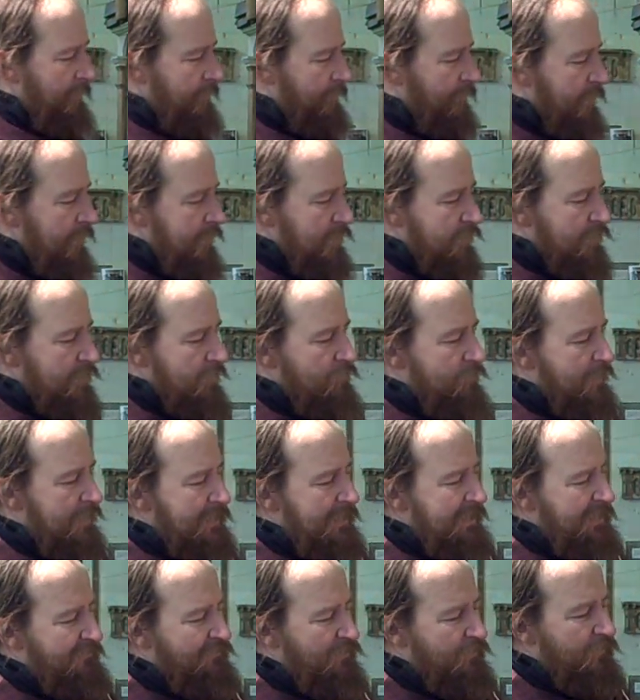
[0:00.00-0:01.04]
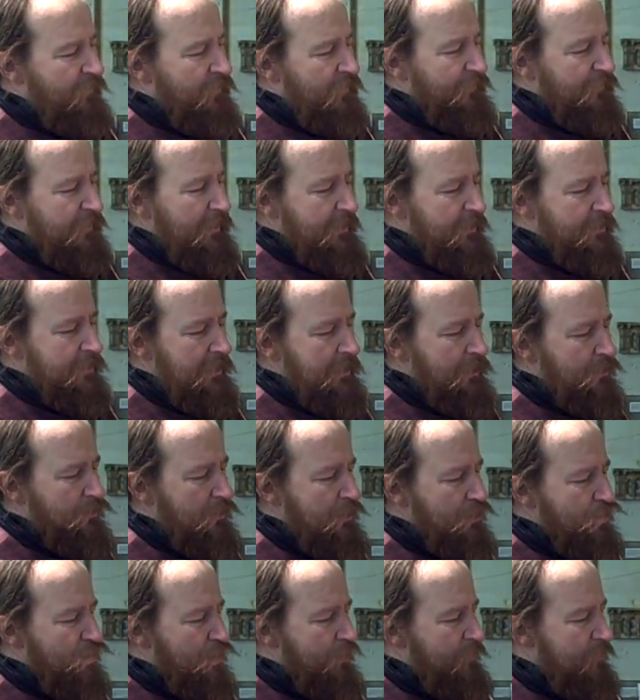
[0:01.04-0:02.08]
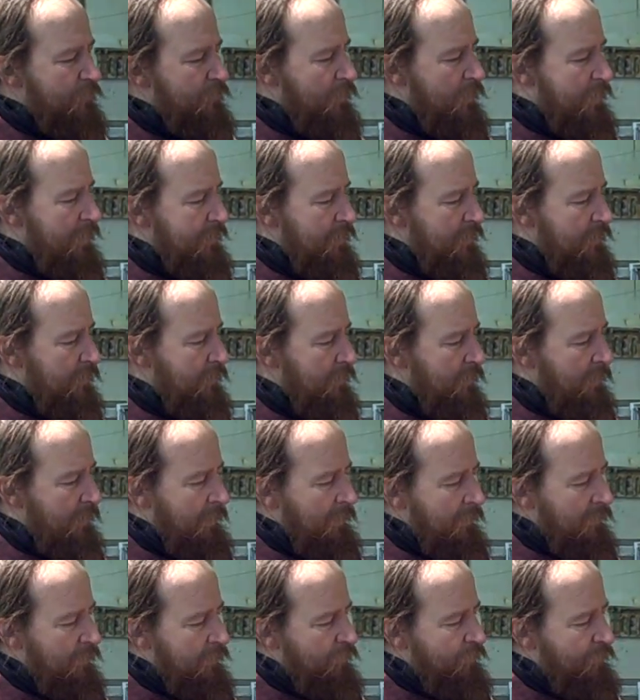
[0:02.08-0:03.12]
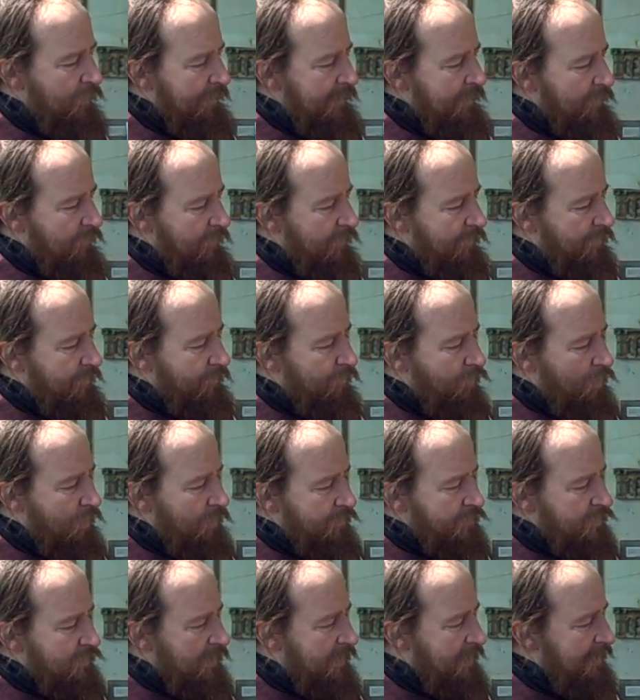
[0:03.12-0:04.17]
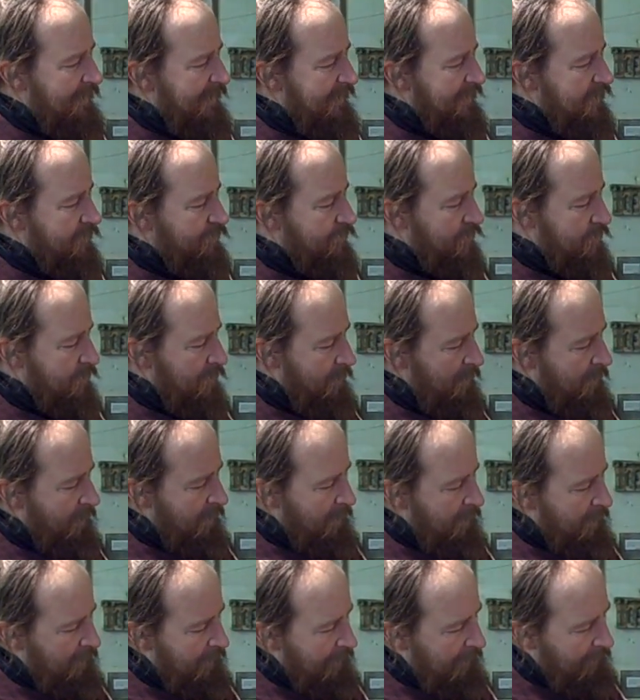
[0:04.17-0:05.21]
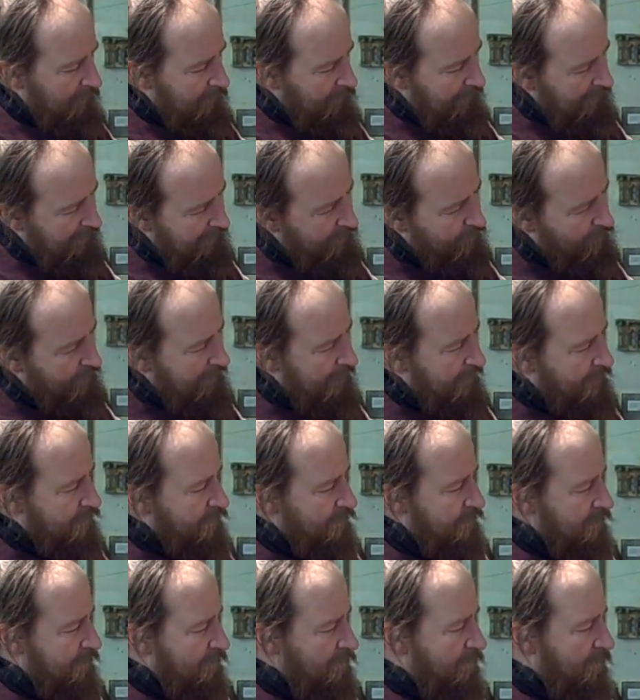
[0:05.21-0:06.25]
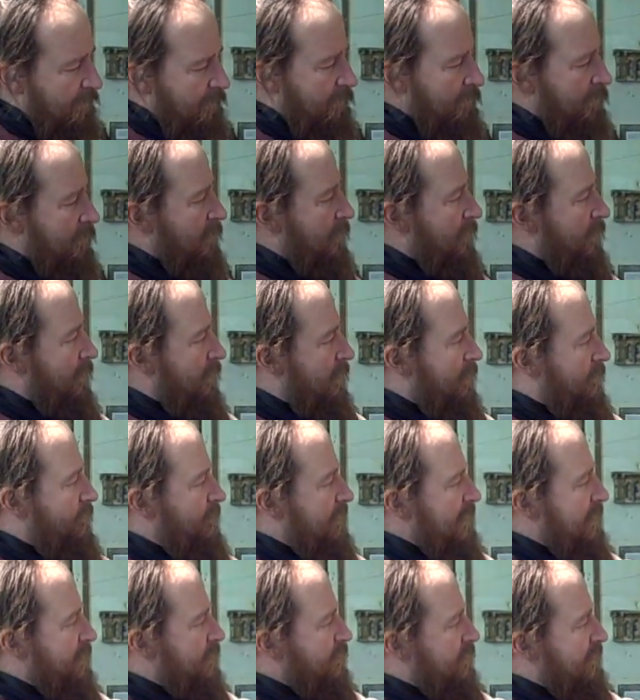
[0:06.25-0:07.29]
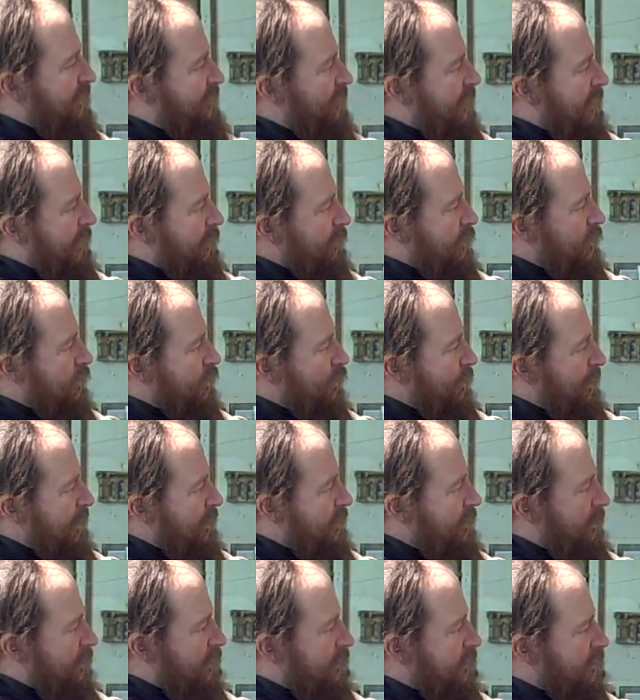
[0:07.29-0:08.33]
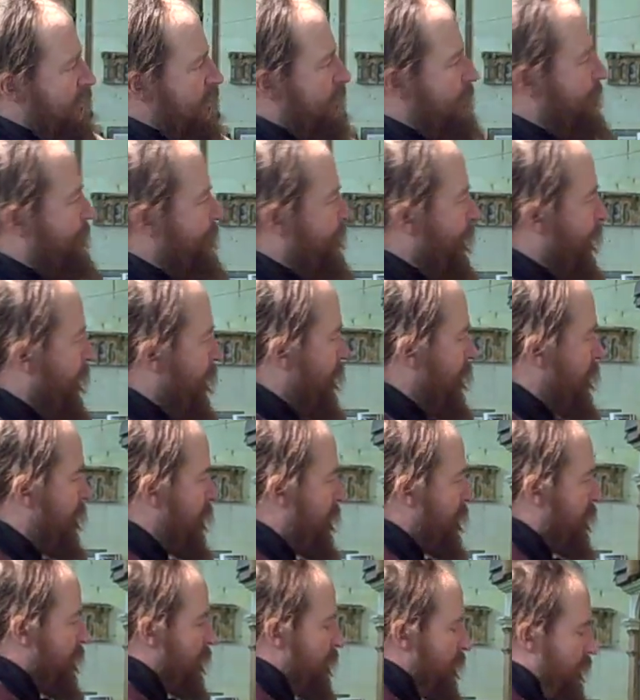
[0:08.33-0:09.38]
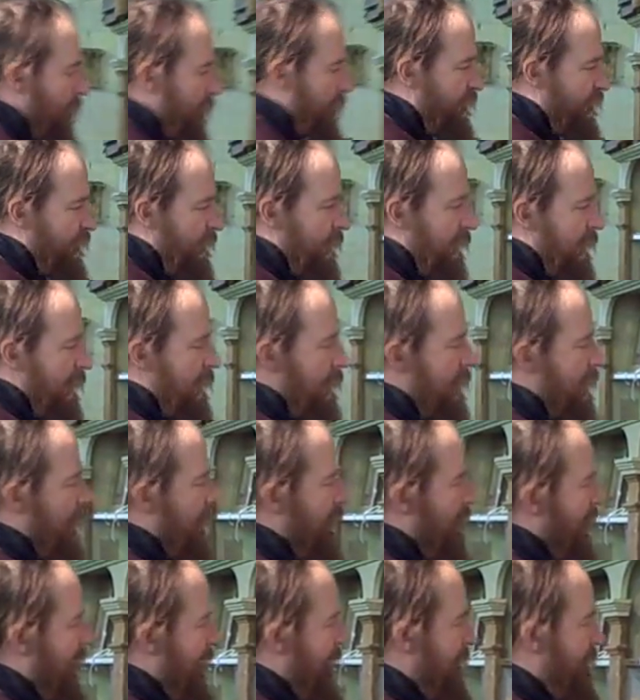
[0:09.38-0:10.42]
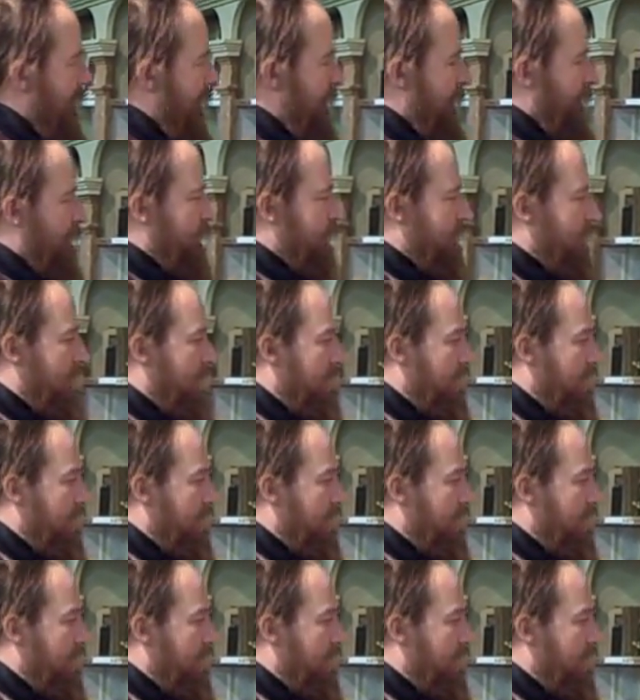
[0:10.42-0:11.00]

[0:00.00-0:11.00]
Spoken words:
This is a medieval 15th century German binding, complete with bronze clasps and end bands and so on. A mere $720. Good for the hand luggage.